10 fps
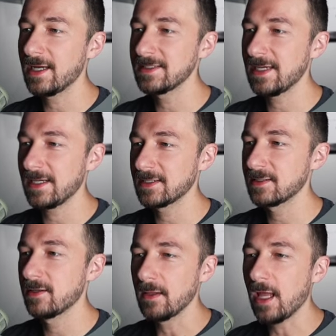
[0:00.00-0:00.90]

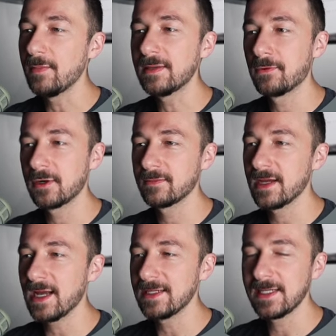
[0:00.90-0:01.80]
Contacts. I'll be importing my
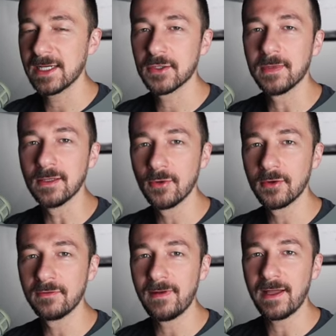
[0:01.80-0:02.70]
contacts from a
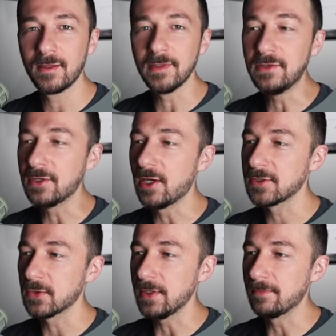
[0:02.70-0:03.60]
local file, but you can
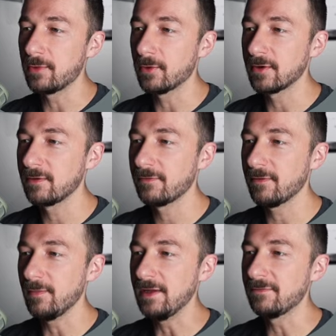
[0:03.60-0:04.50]
also import
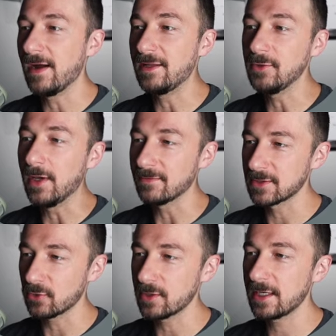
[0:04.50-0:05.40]
from a file you have
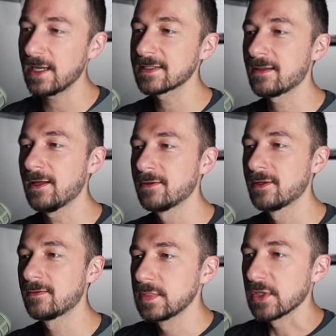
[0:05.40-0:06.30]
stored in Nextcloud.
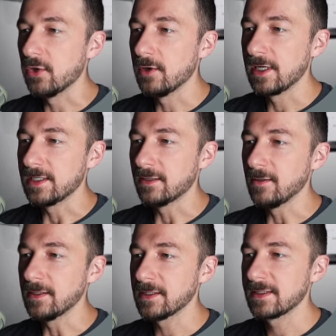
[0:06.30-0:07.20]
So go ahead and
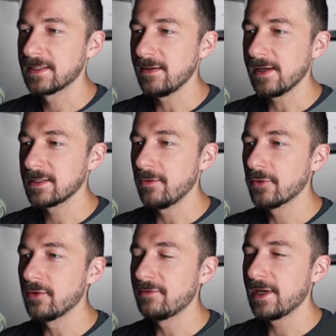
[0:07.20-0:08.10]
click select
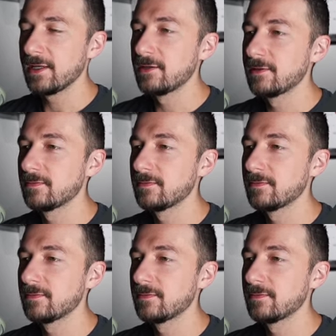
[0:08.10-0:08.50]
local file,